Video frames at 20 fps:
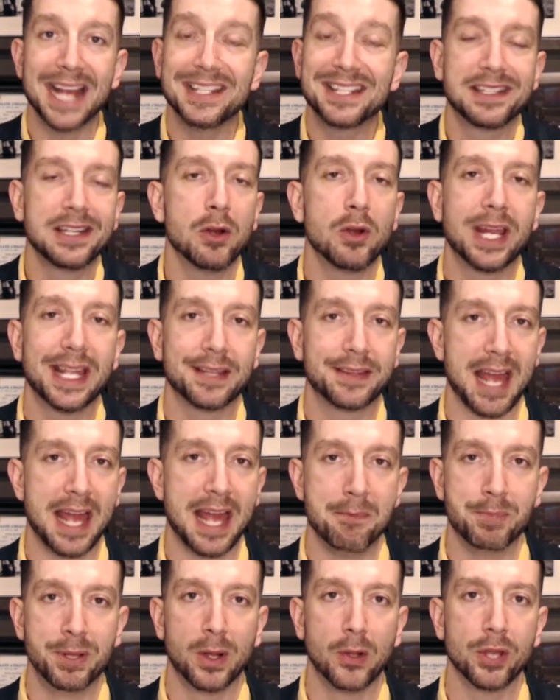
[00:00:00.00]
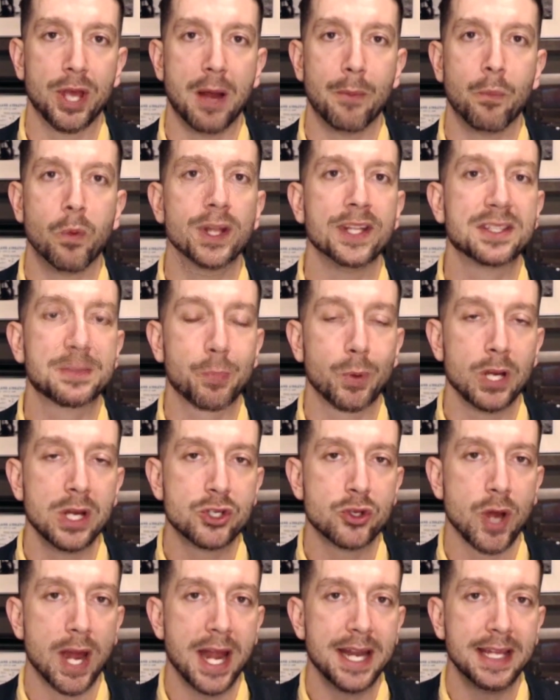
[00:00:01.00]
I still get that build up when
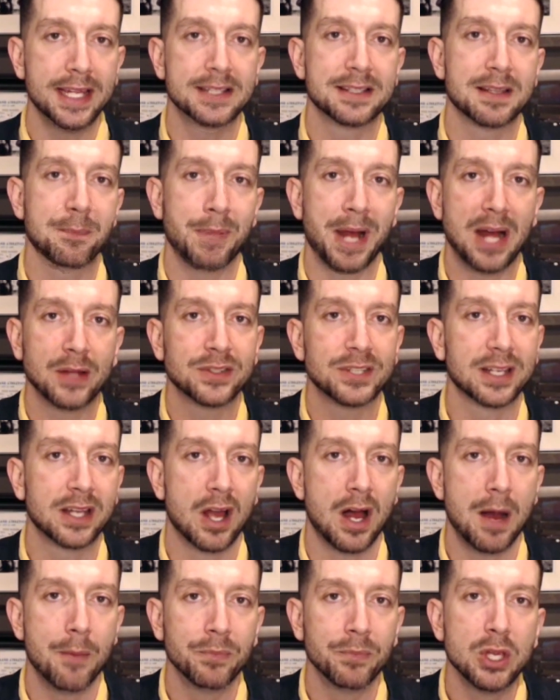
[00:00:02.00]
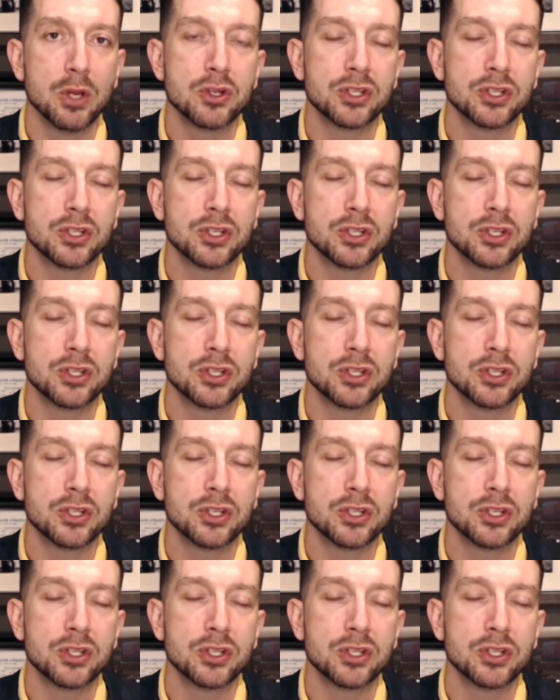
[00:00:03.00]
spring training is about to come.